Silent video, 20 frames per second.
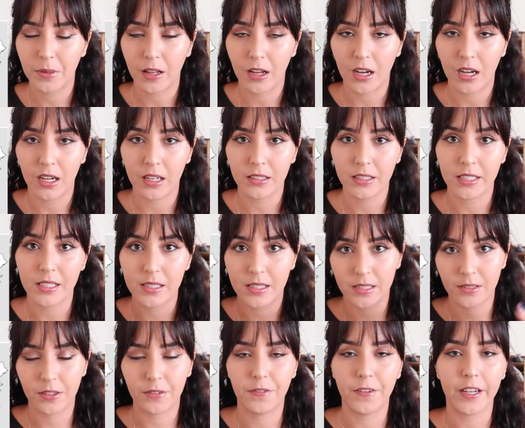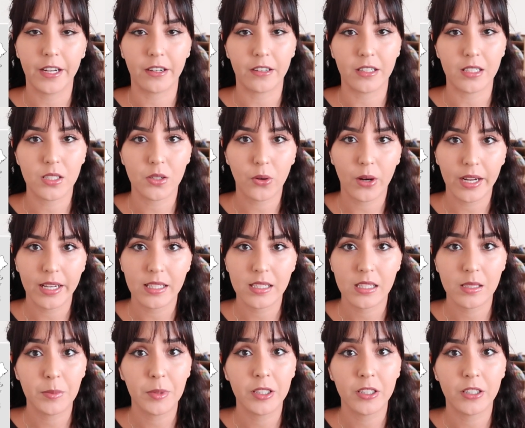plot, this figure is
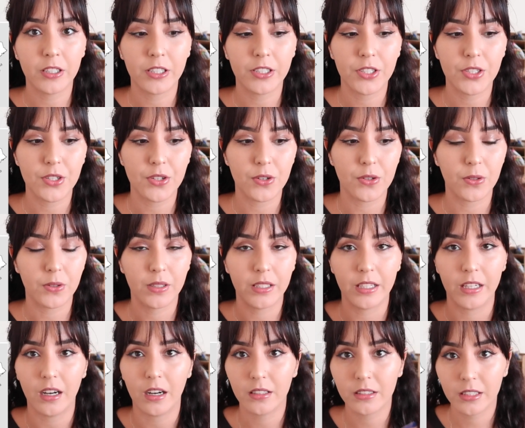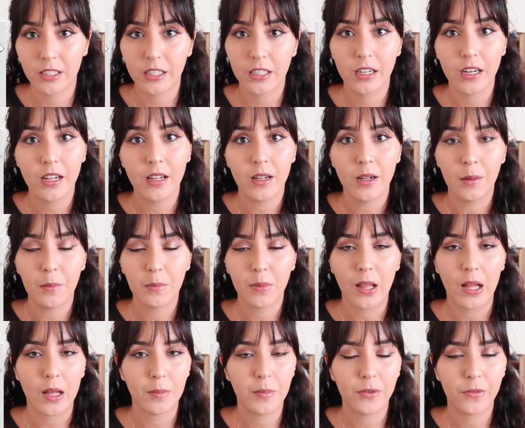quite similar to the other
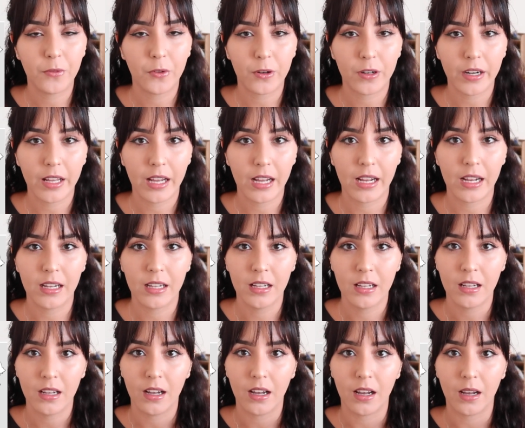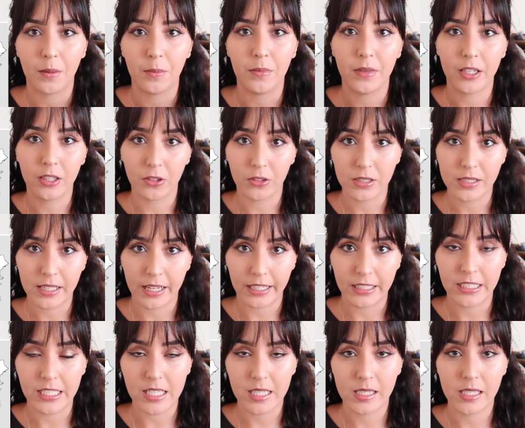plot before that. Um, it looks
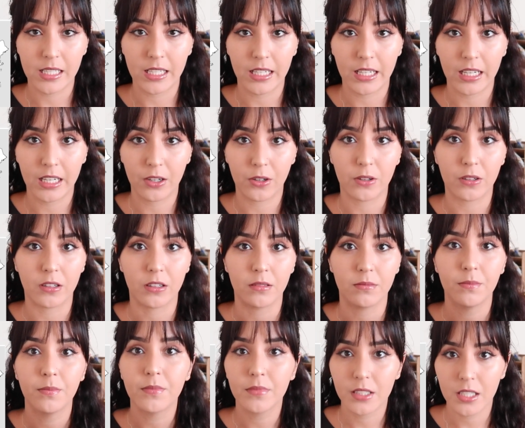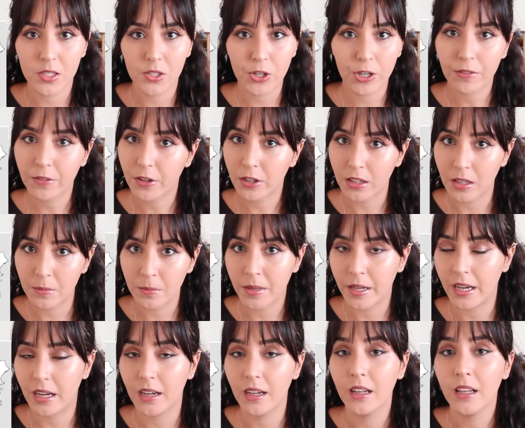like DC or District of
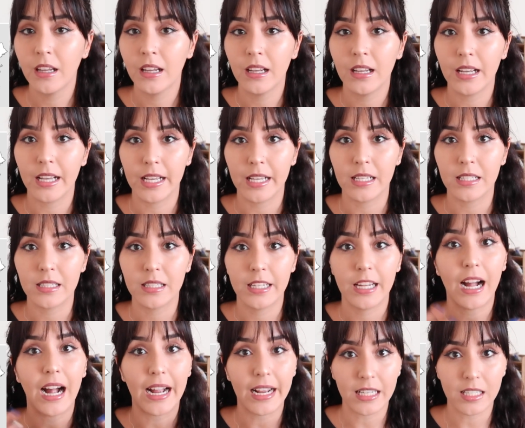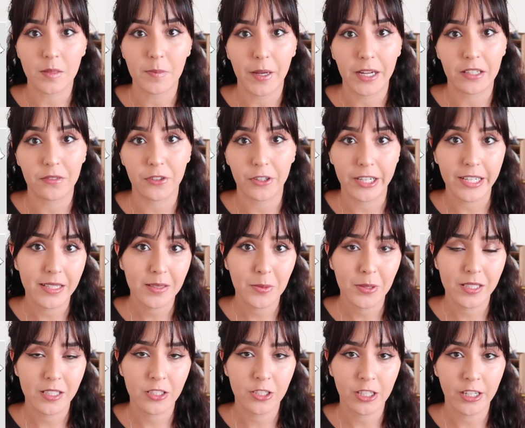Columbia is the highest paying for
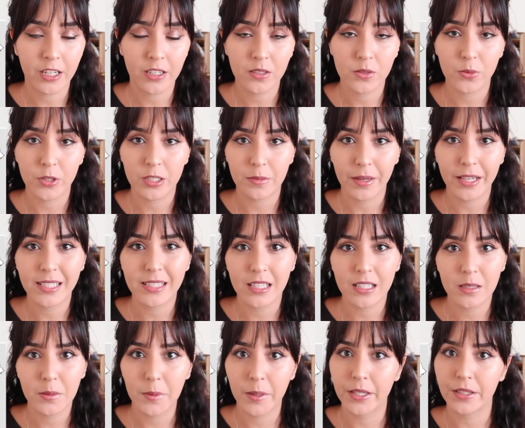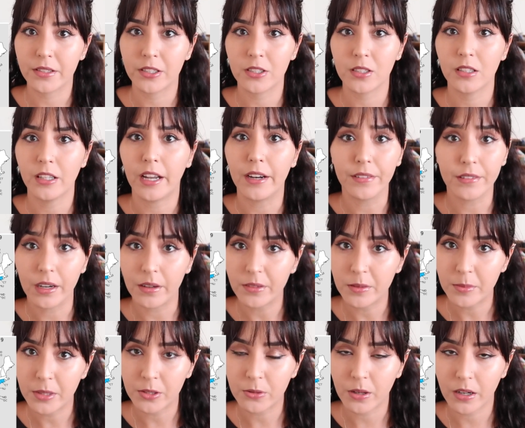aerospace engineers, which makes sense because there's a lot of
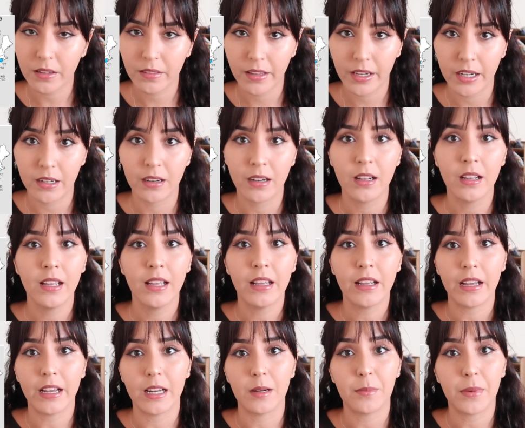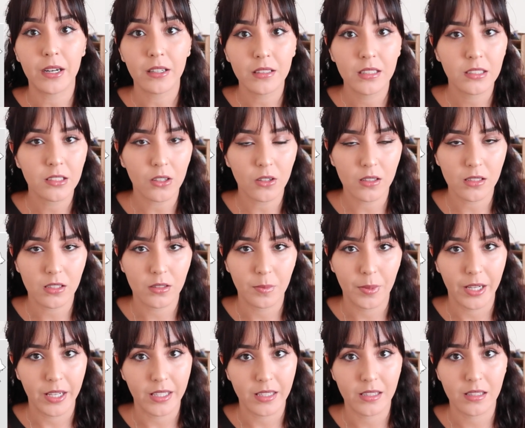government work there. And Maryland also
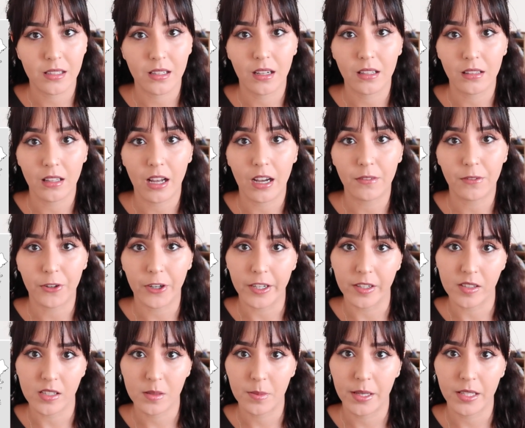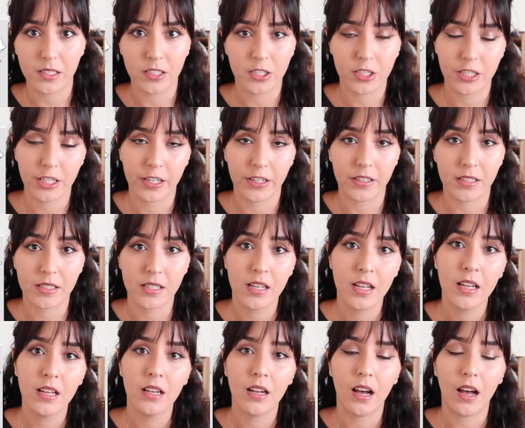pays a lot for aerospace engineers.
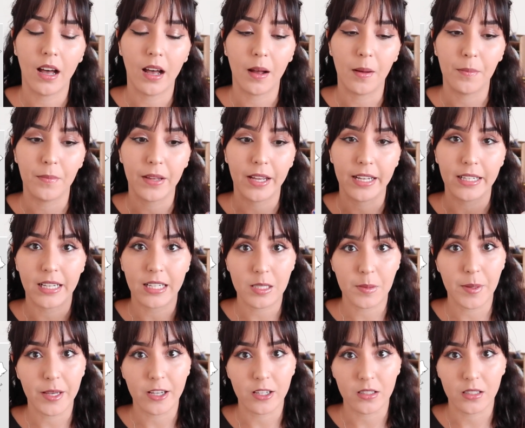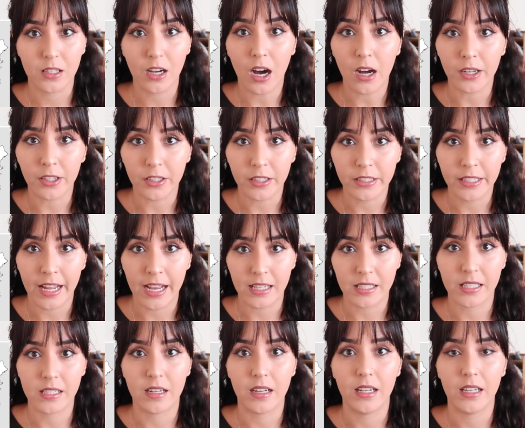Um, and that's because Goddard,
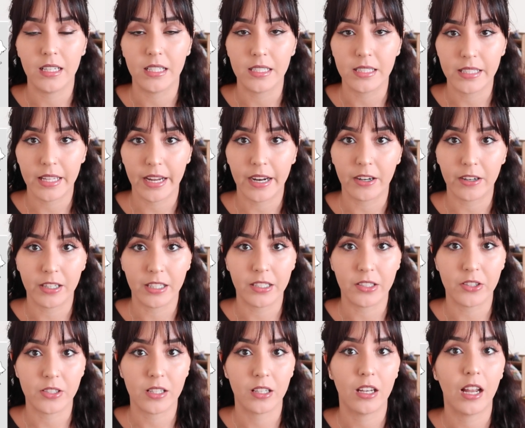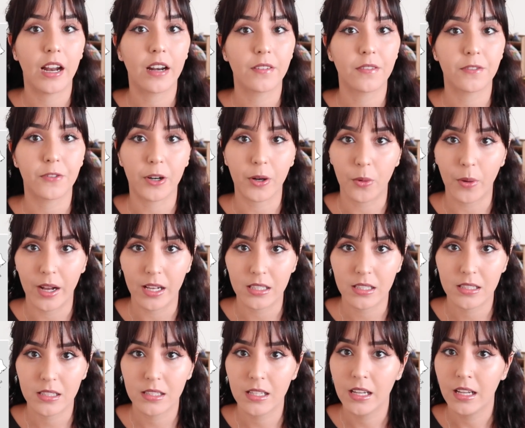NASA is there and there's a lot of
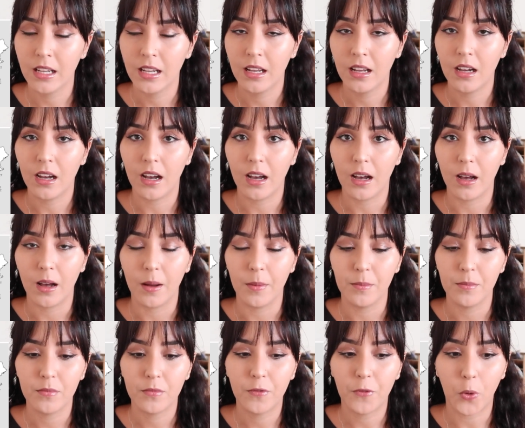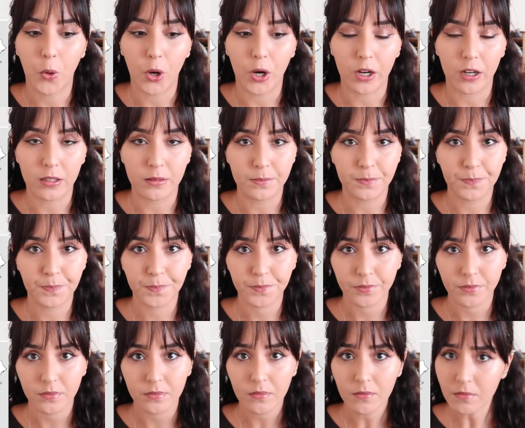requests um, for
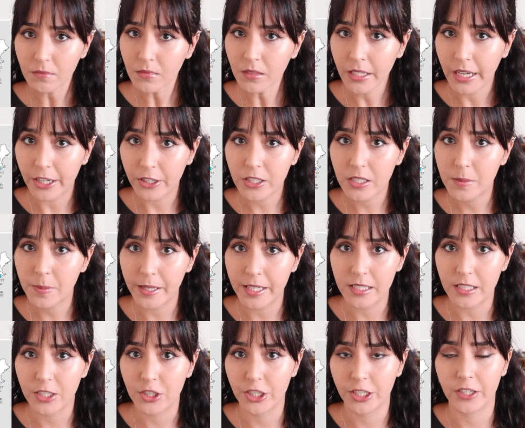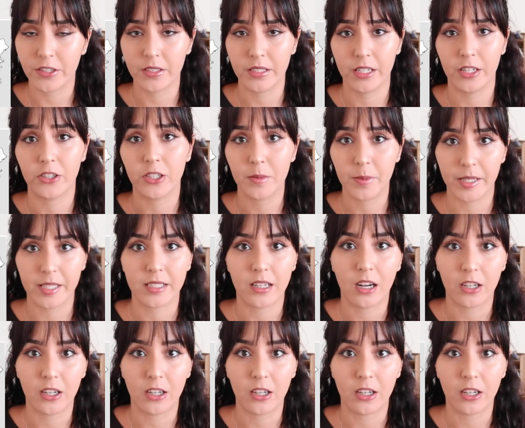aerospace engineers and aerospace